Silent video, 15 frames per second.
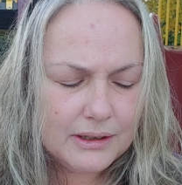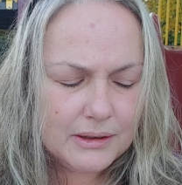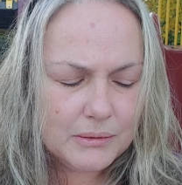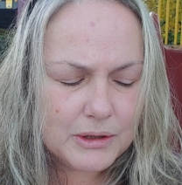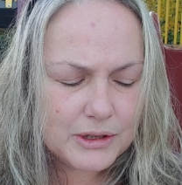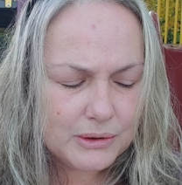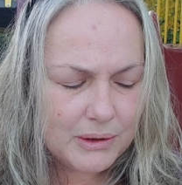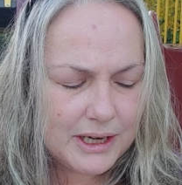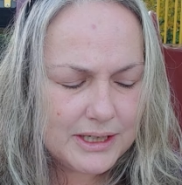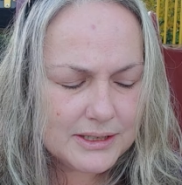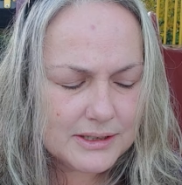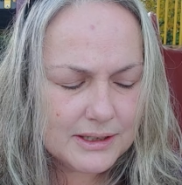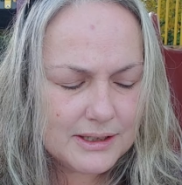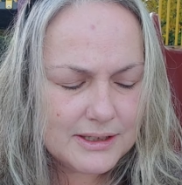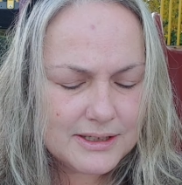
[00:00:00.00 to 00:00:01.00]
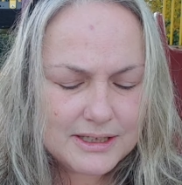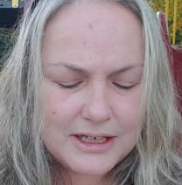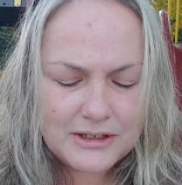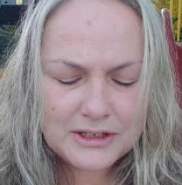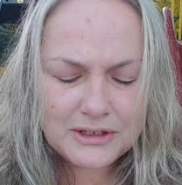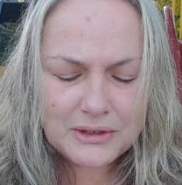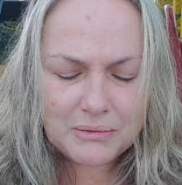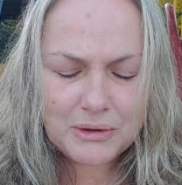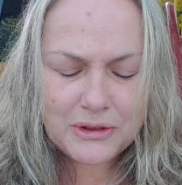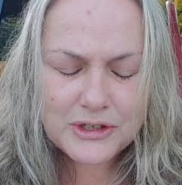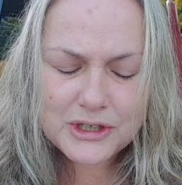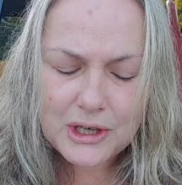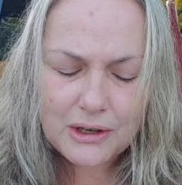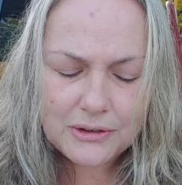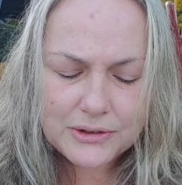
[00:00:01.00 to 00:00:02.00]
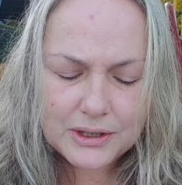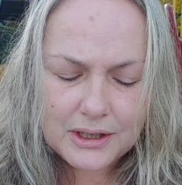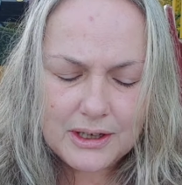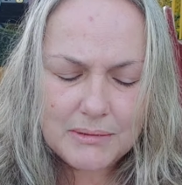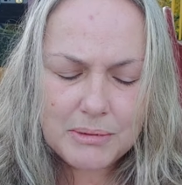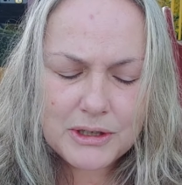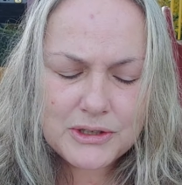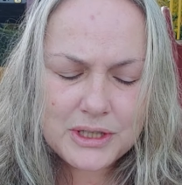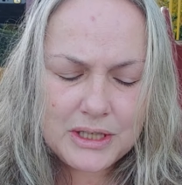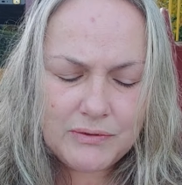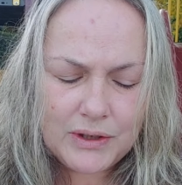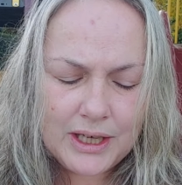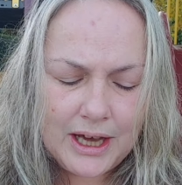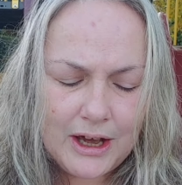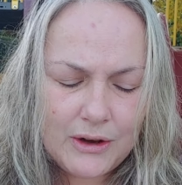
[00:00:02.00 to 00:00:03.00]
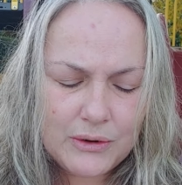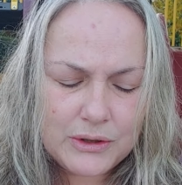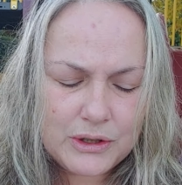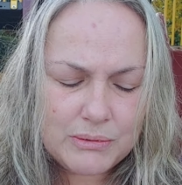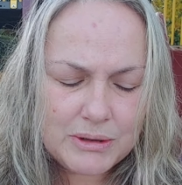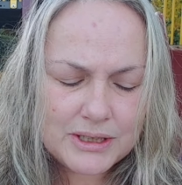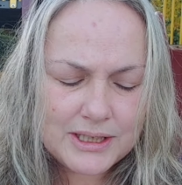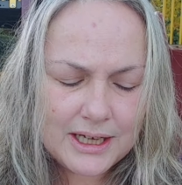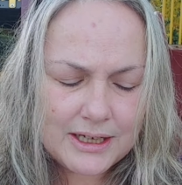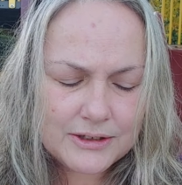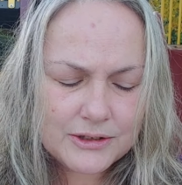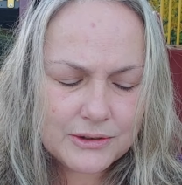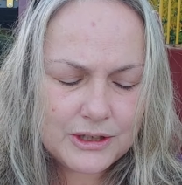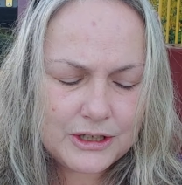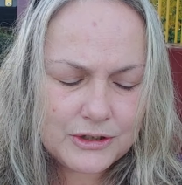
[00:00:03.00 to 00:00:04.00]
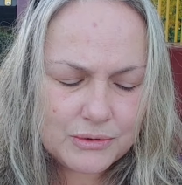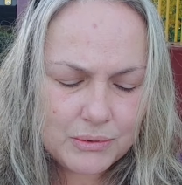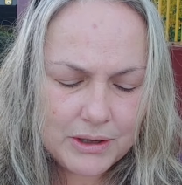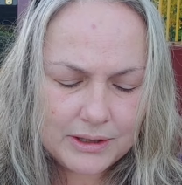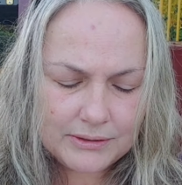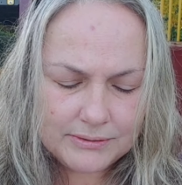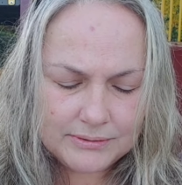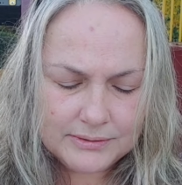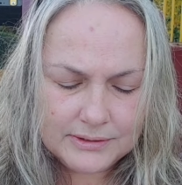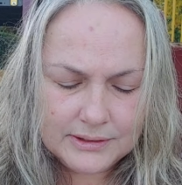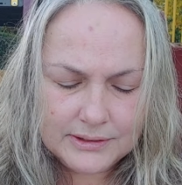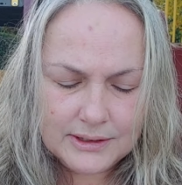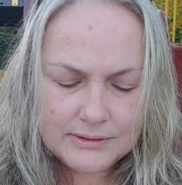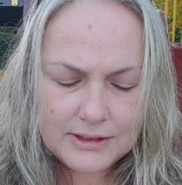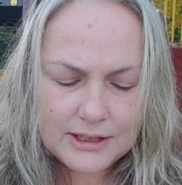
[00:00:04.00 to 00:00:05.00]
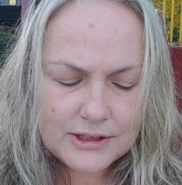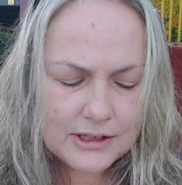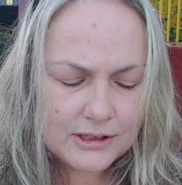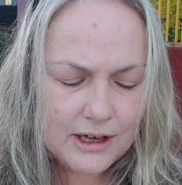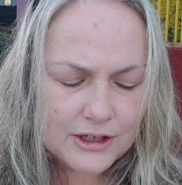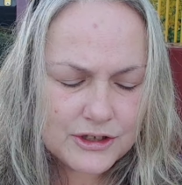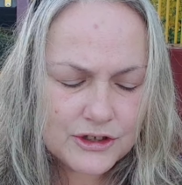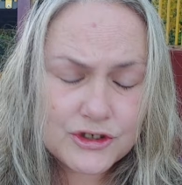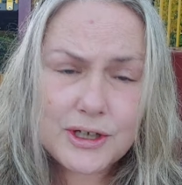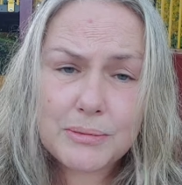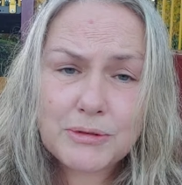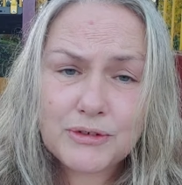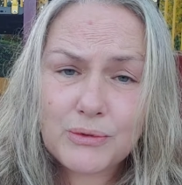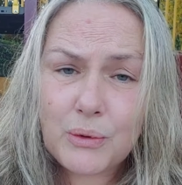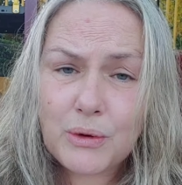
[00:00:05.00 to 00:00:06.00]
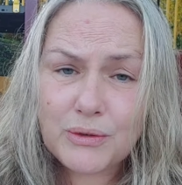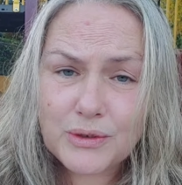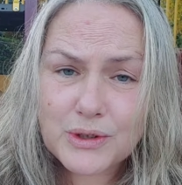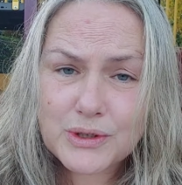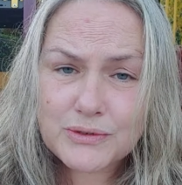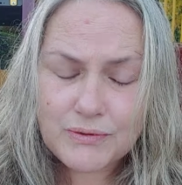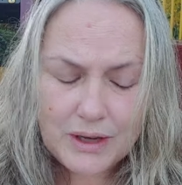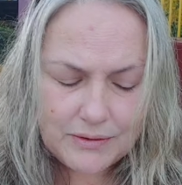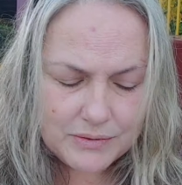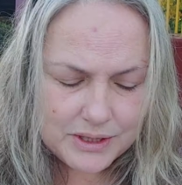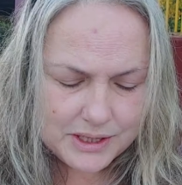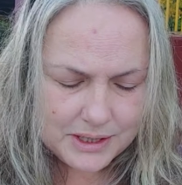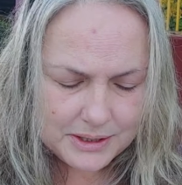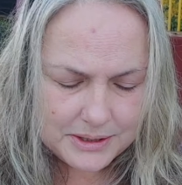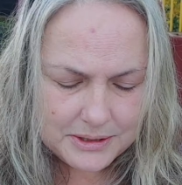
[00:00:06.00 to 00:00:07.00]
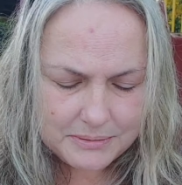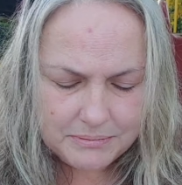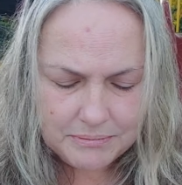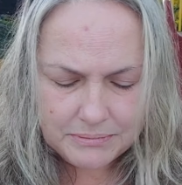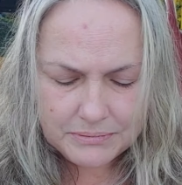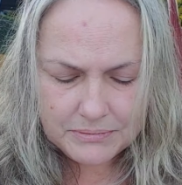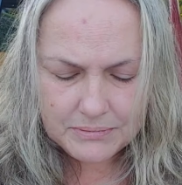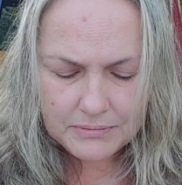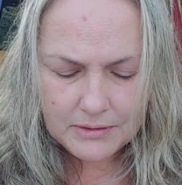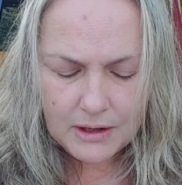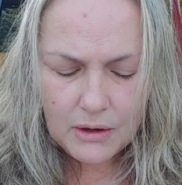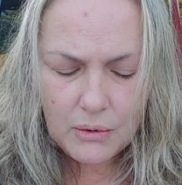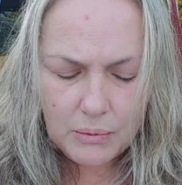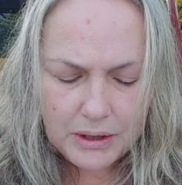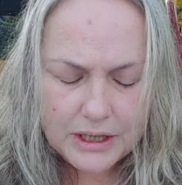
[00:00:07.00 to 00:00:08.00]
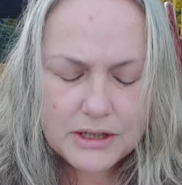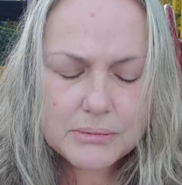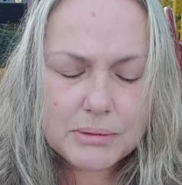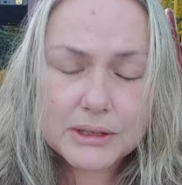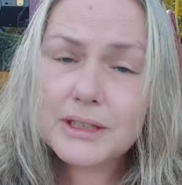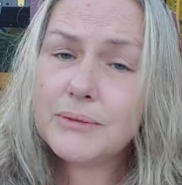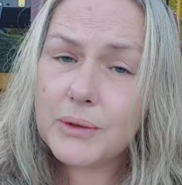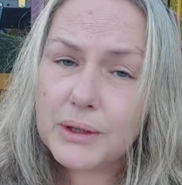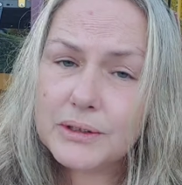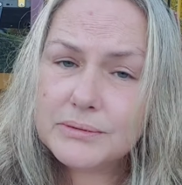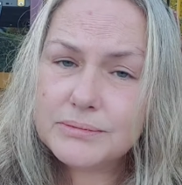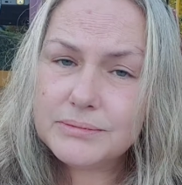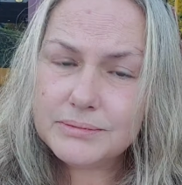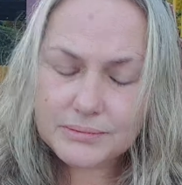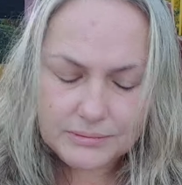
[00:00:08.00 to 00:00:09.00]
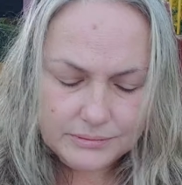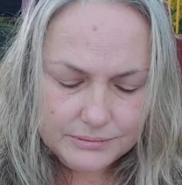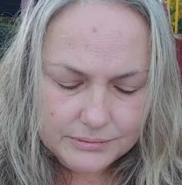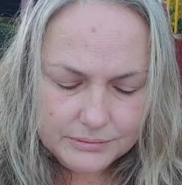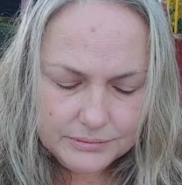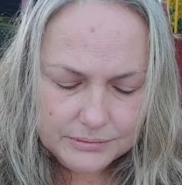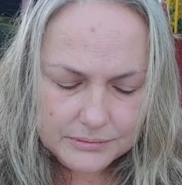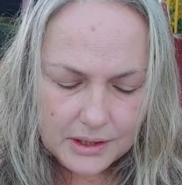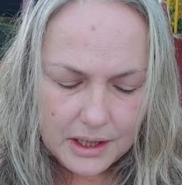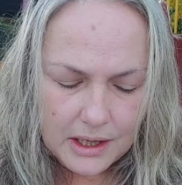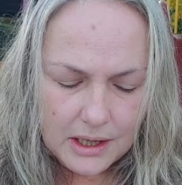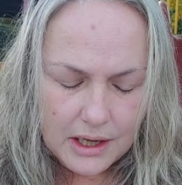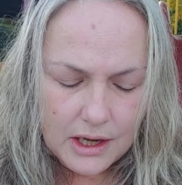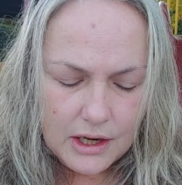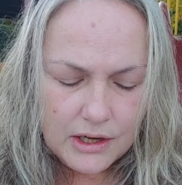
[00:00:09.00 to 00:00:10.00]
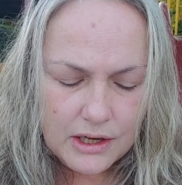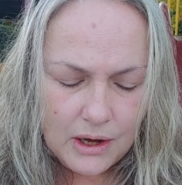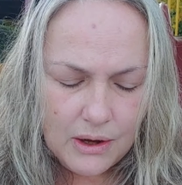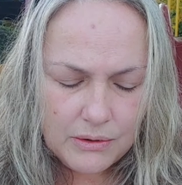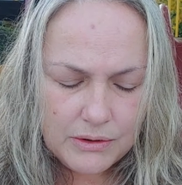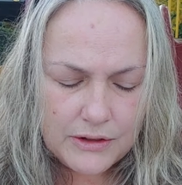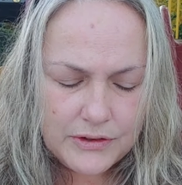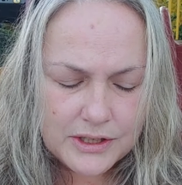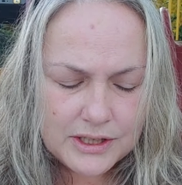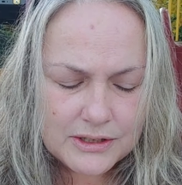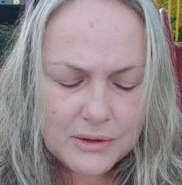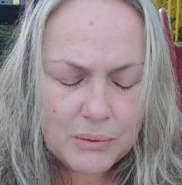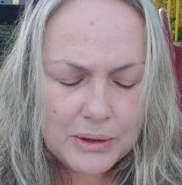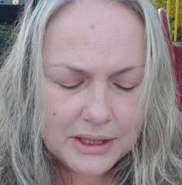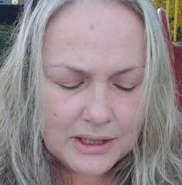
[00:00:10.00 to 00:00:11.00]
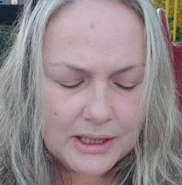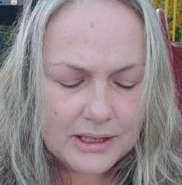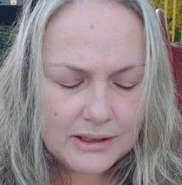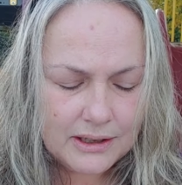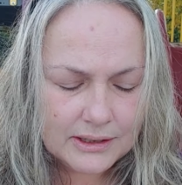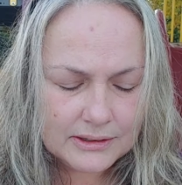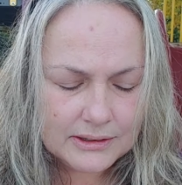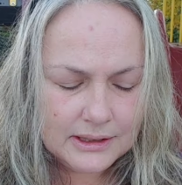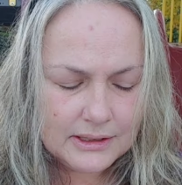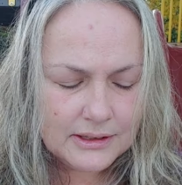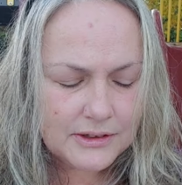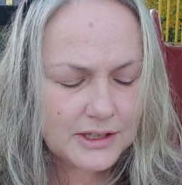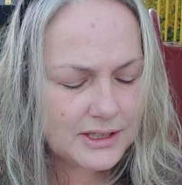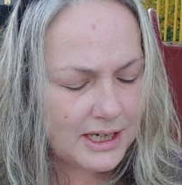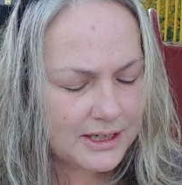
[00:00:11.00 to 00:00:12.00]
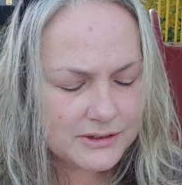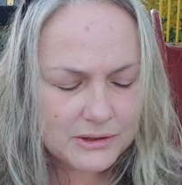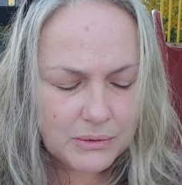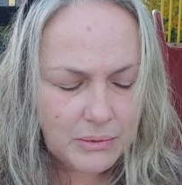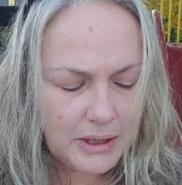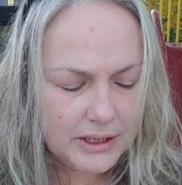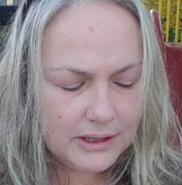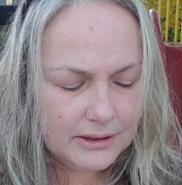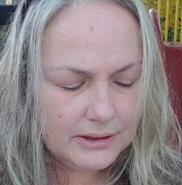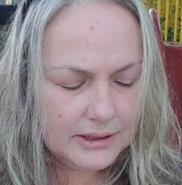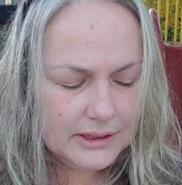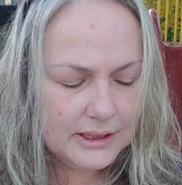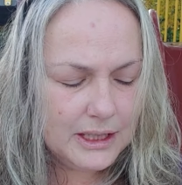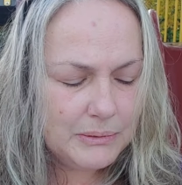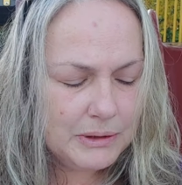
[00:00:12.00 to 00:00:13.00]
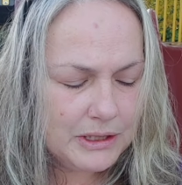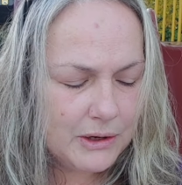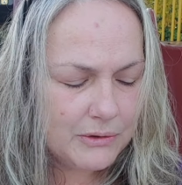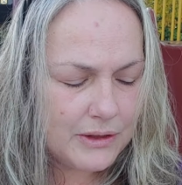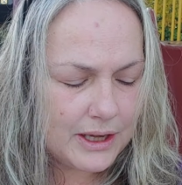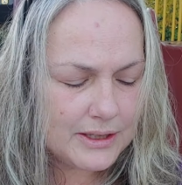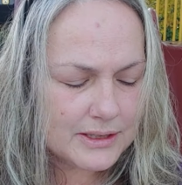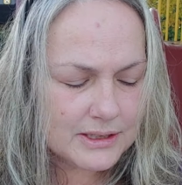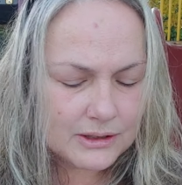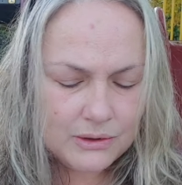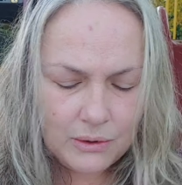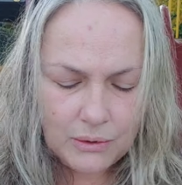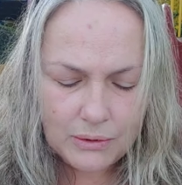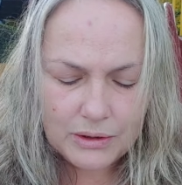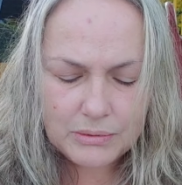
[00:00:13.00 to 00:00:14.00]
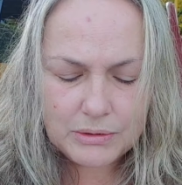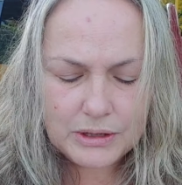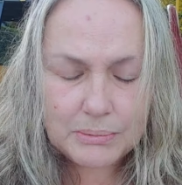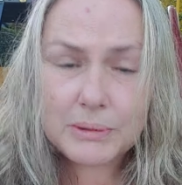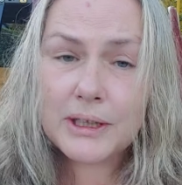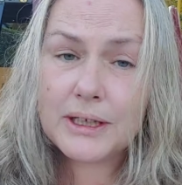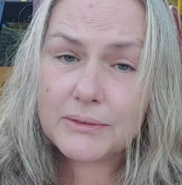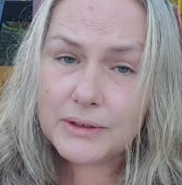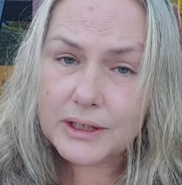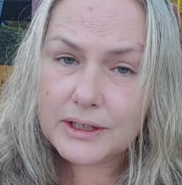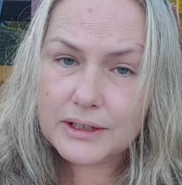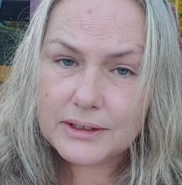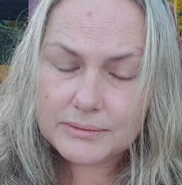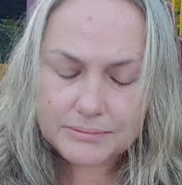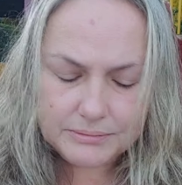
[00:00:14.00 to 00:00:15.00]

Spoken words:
with grace, seasoned with salt, perceiving how you must answer each one. That's Colossians chapter 4, verses 5 and 6. We, the believer, know that this is a wicked eon. The days are wicked. We know that is in accord with the plan of God.